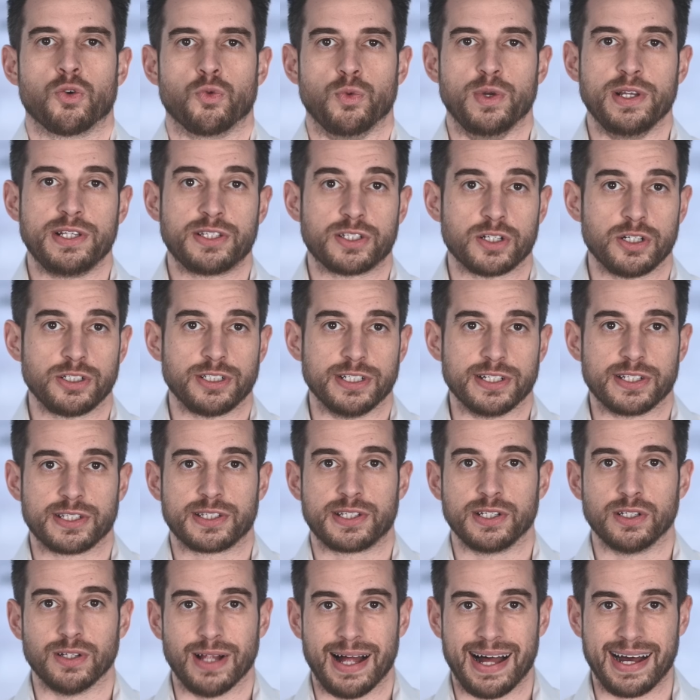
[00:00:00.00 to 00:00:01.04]
Research is
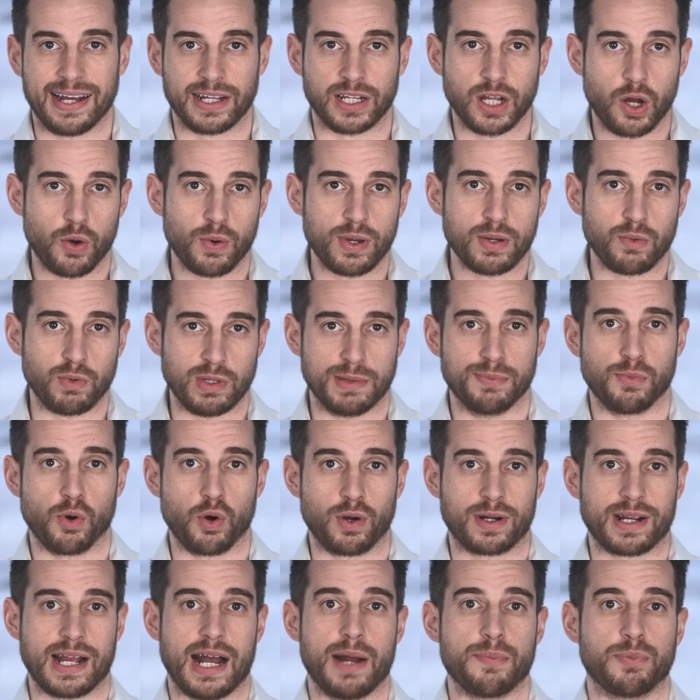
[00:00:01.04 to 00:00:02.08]
still ongoing with
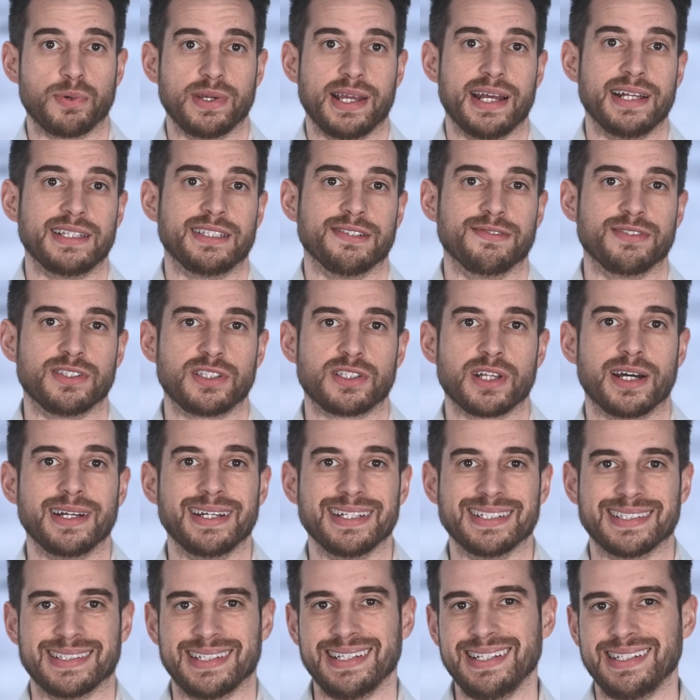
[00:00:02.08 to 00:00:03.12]
more comprehensive
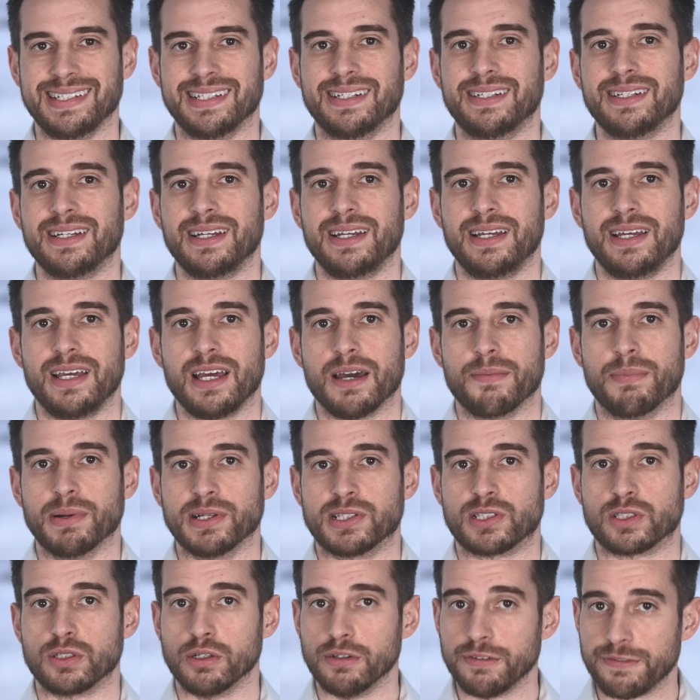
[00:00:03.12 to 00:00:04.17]
studies needed, but
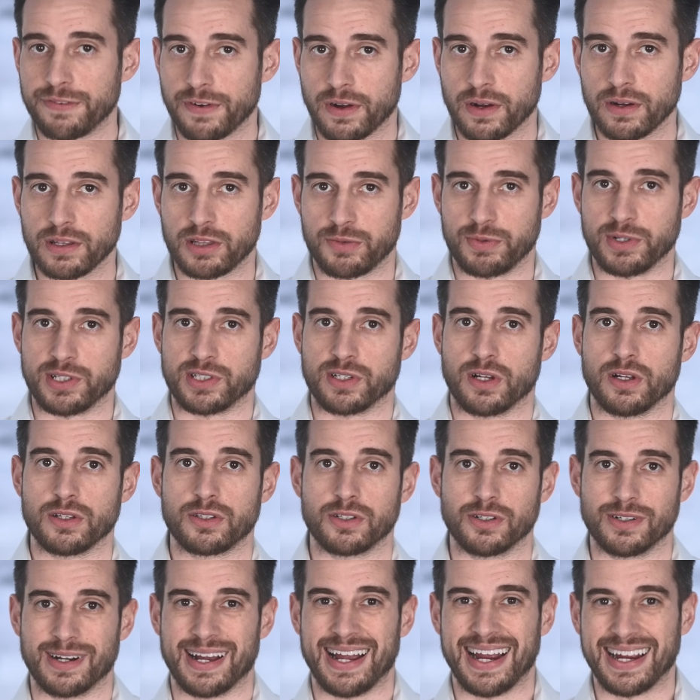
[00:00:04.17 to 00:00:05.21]
so far the
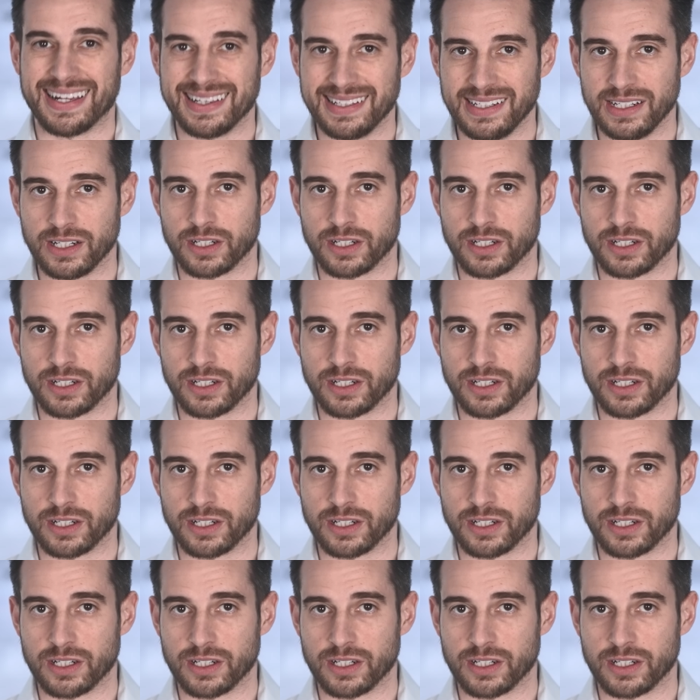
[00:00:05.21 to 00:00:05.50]
results are highly